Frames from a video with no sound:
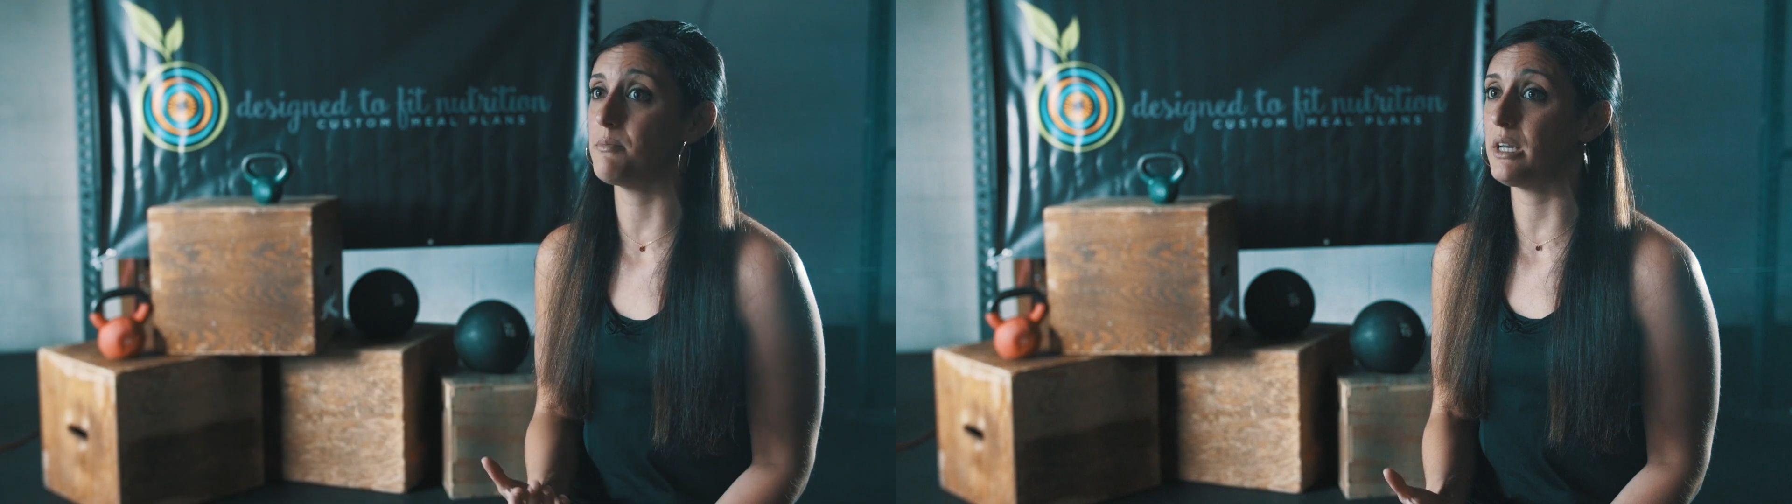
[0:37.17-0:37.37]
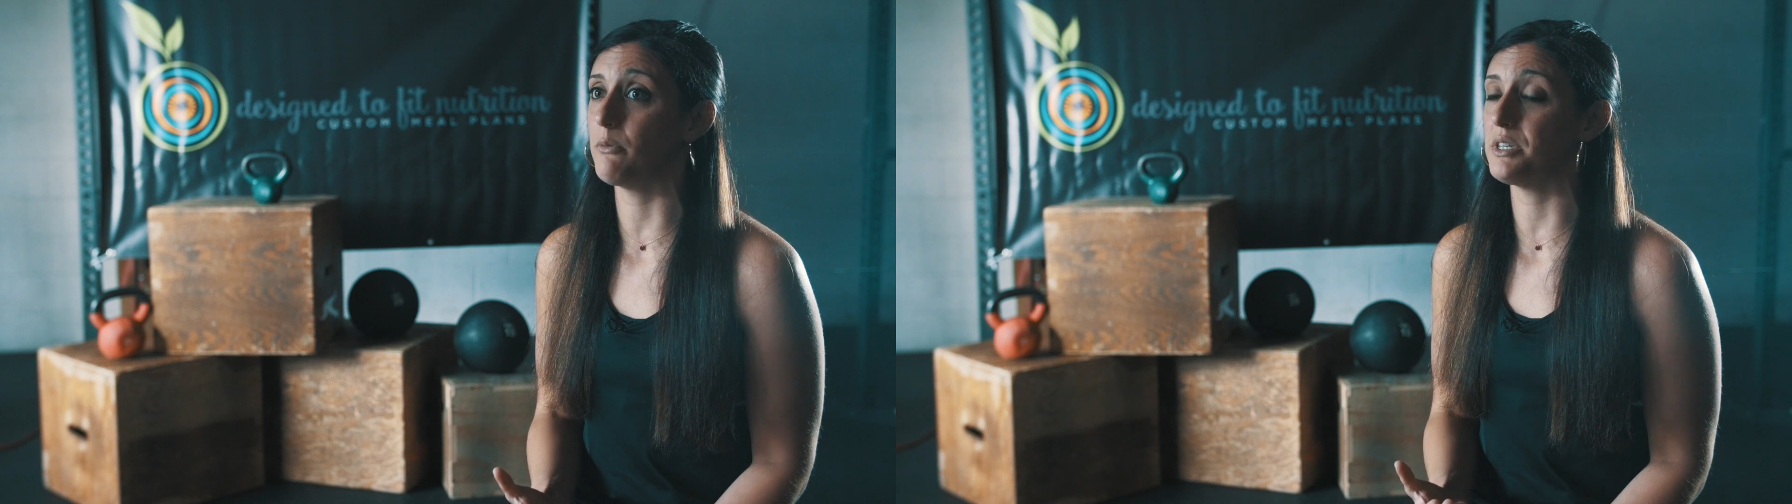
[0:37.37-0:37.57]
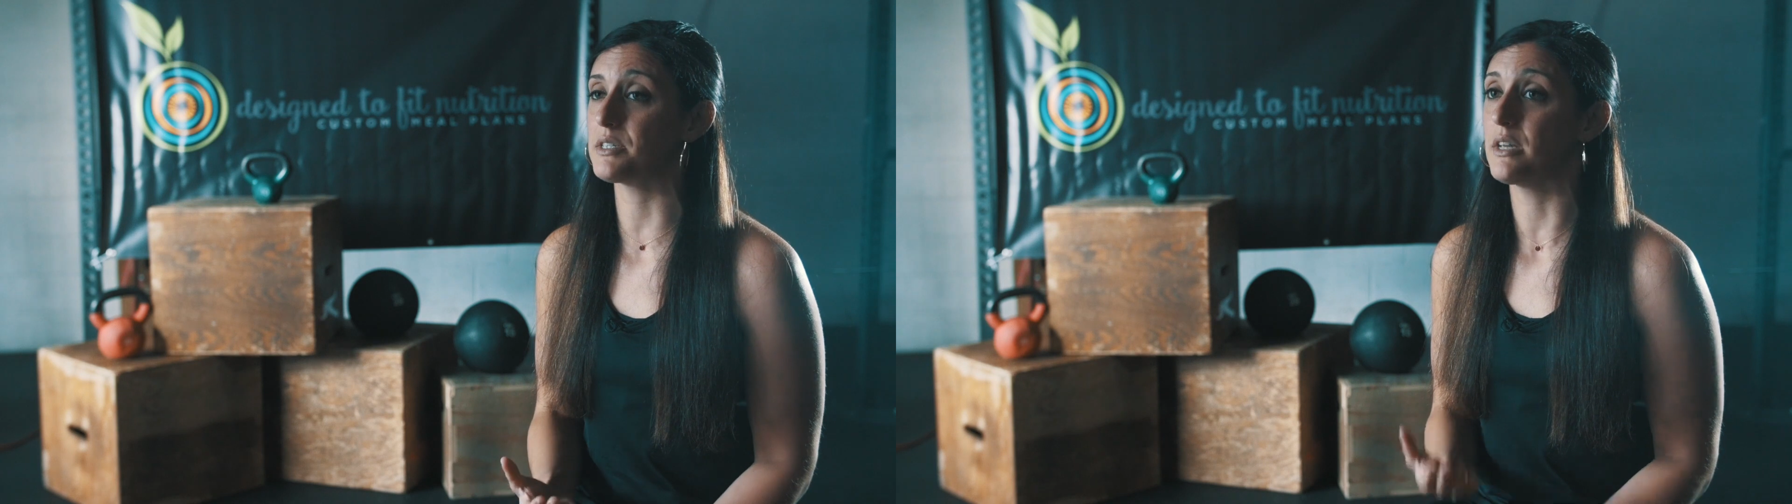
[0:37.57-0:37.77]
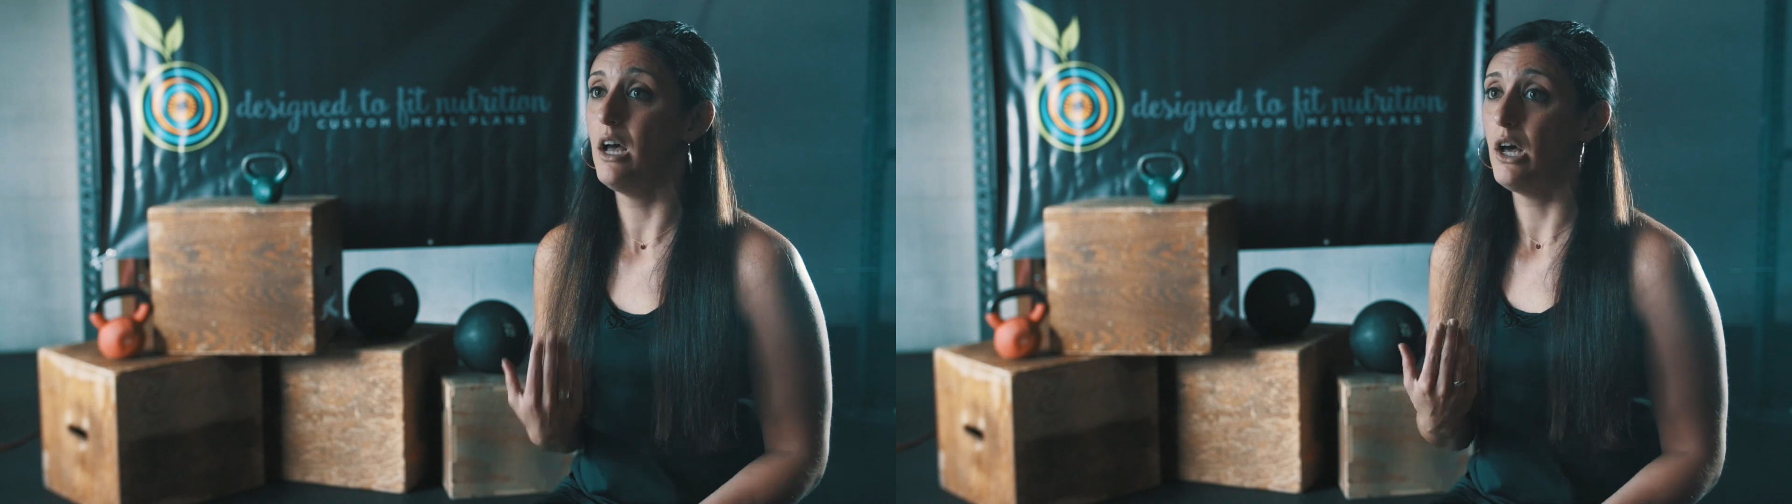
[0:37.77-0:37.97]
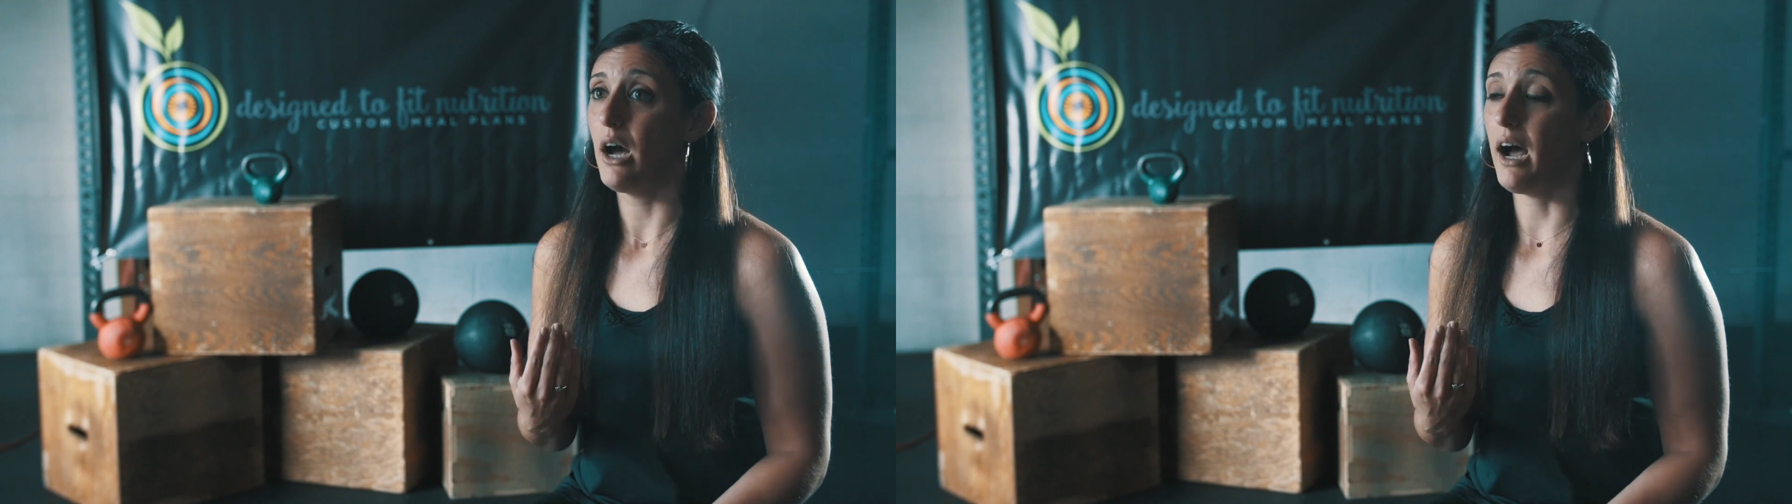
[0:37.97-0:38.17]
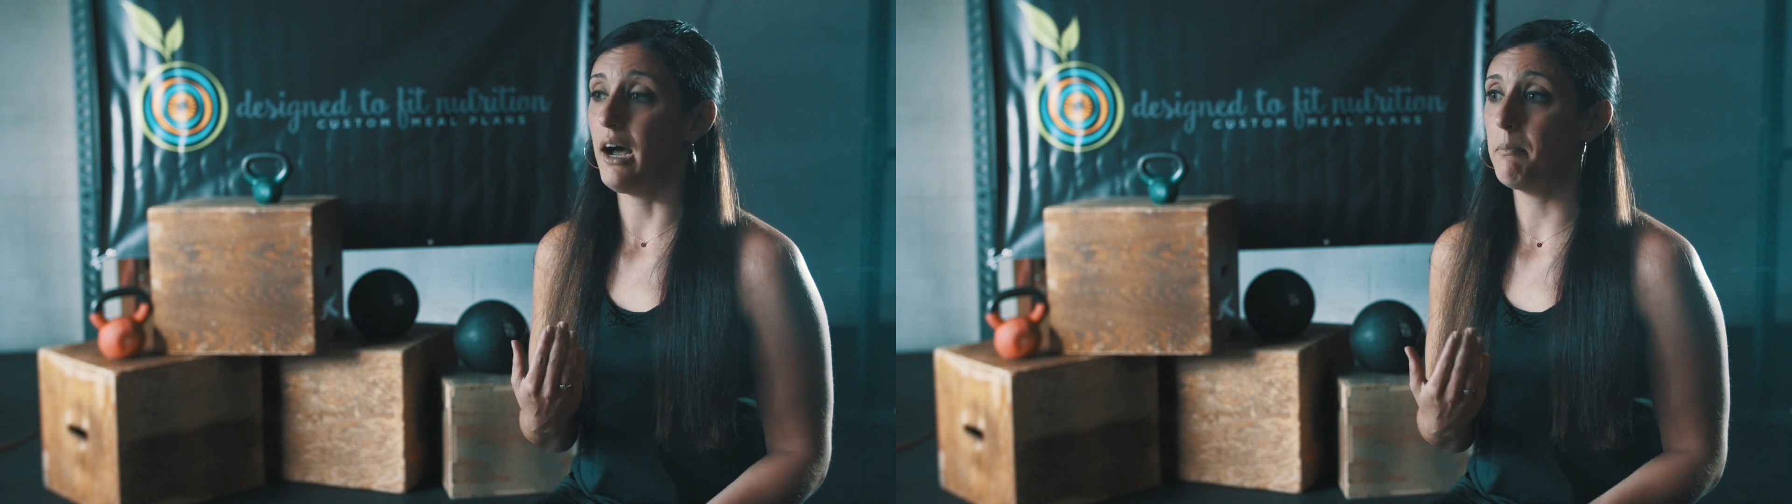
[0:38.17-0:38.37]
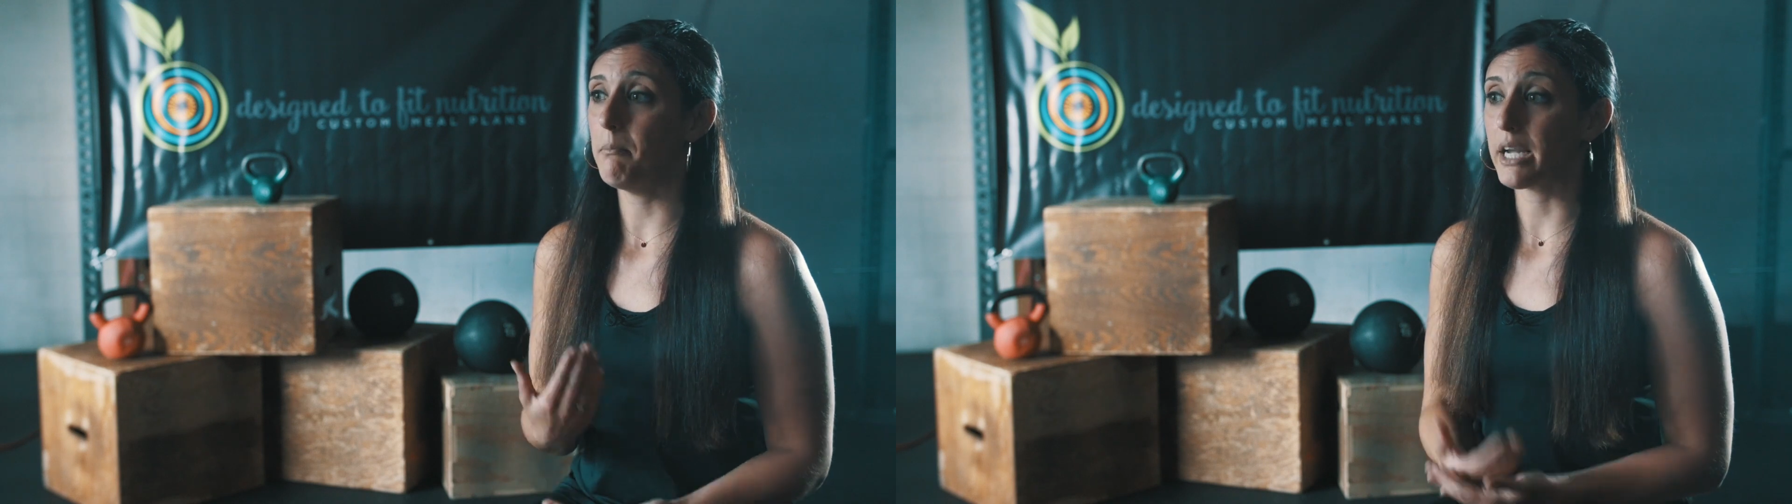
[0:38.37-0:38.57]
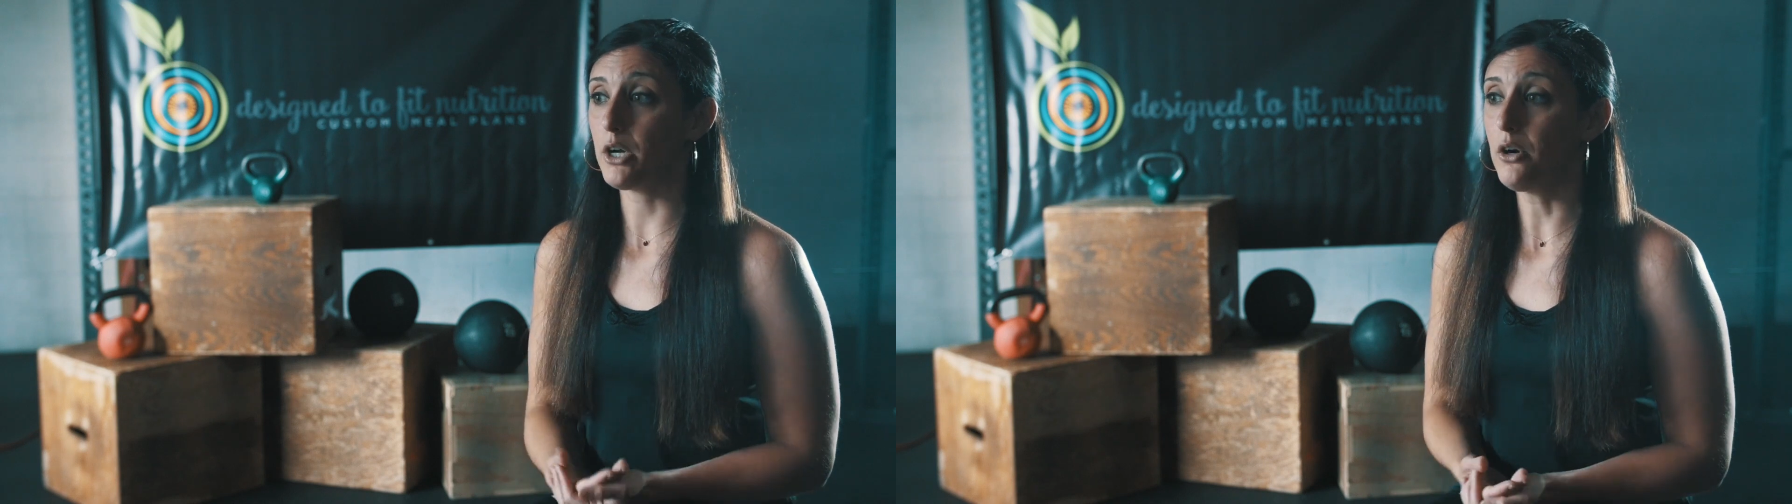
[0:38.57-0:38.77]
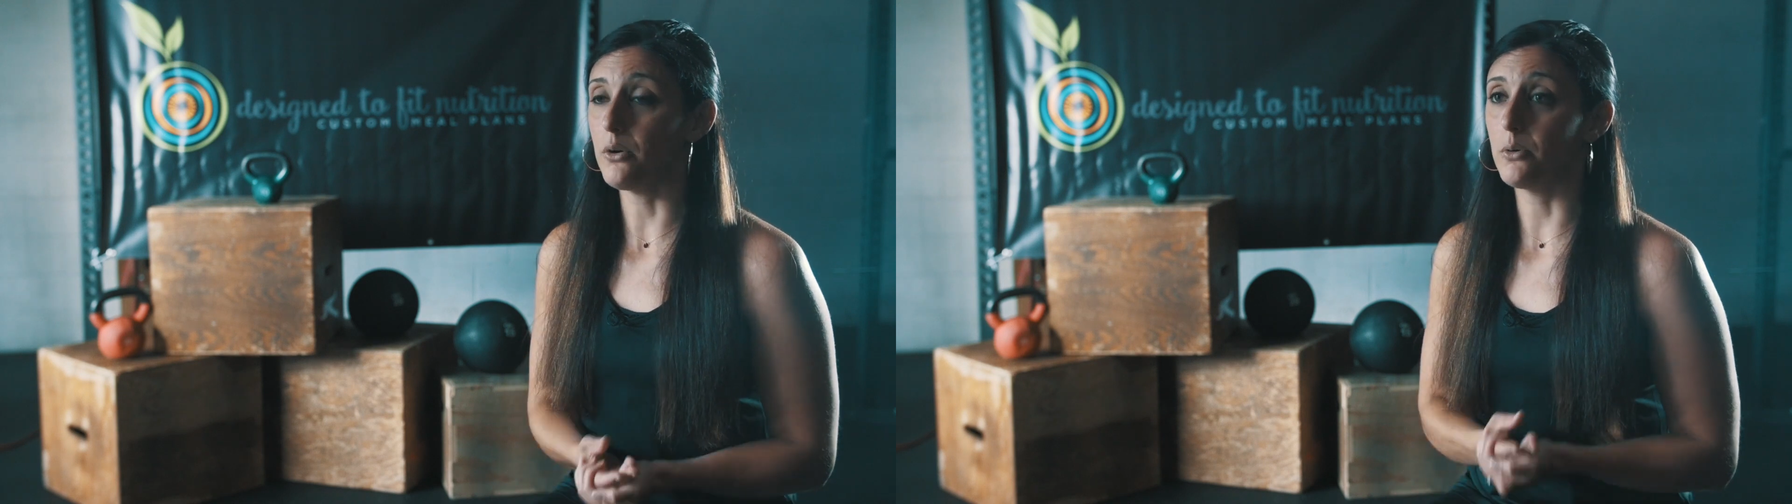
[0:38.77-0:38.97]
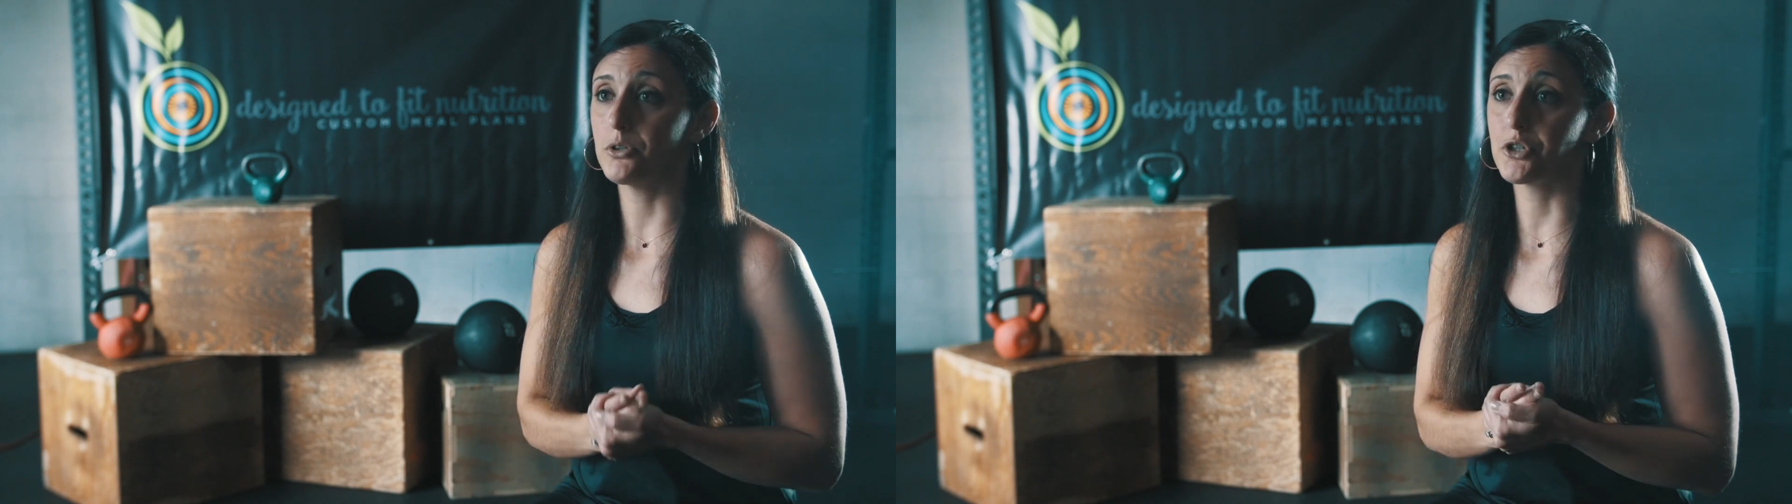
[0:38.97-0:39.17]
me was my
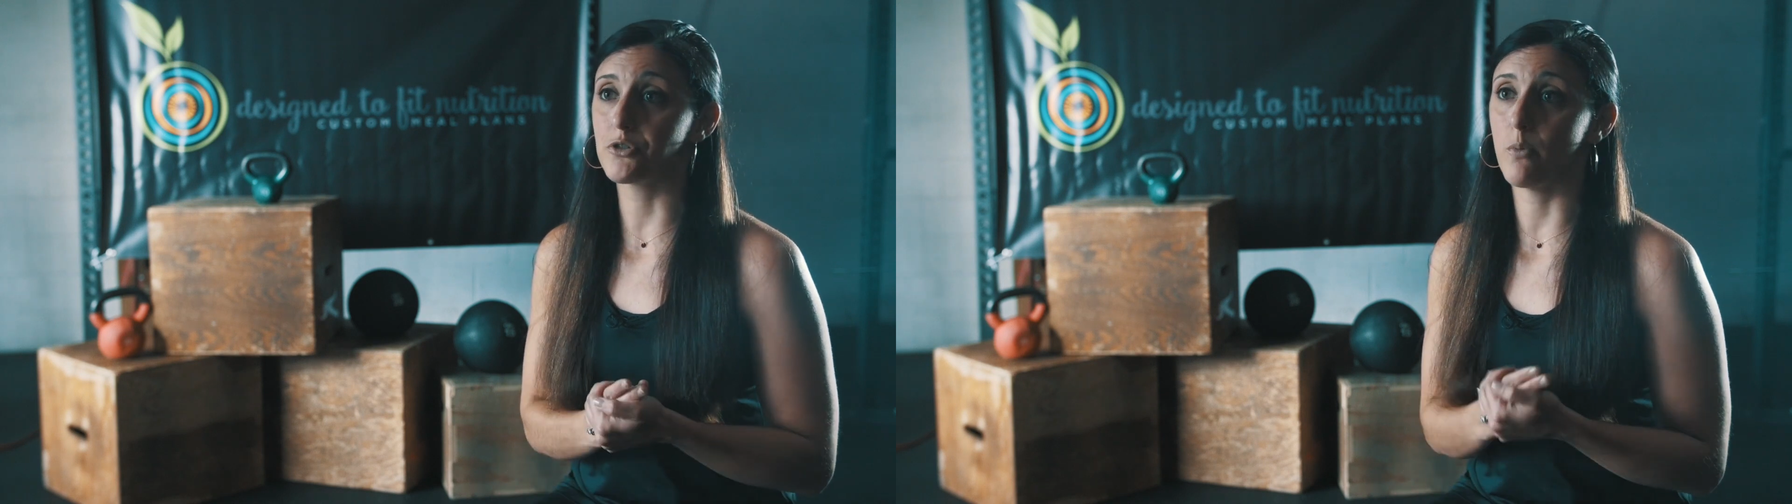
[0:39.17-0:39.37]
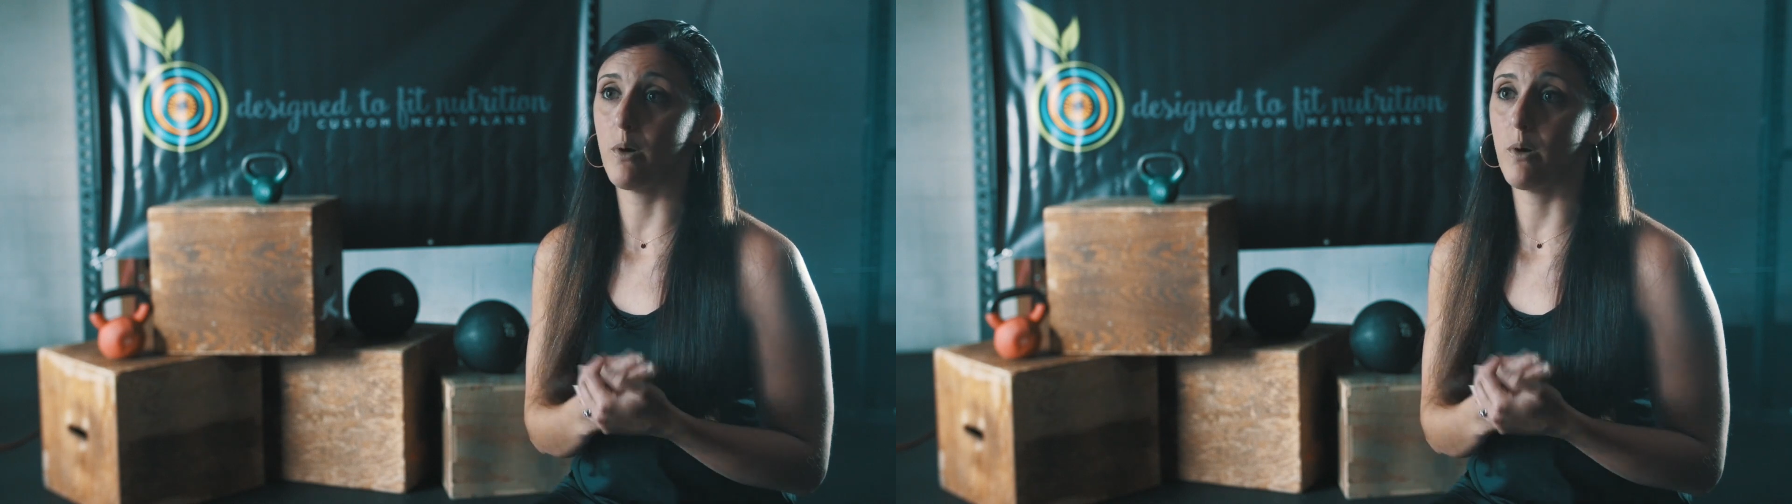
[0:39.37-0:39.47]
coach